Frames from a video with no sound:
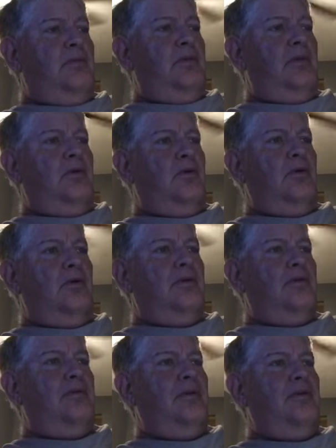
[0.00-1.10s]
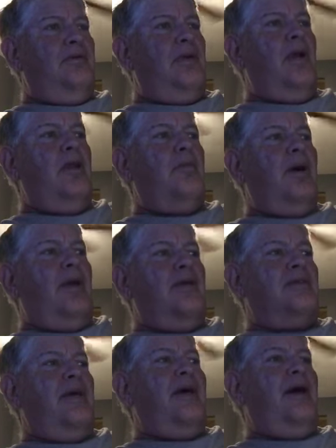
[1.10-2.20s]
you know, none of the models they had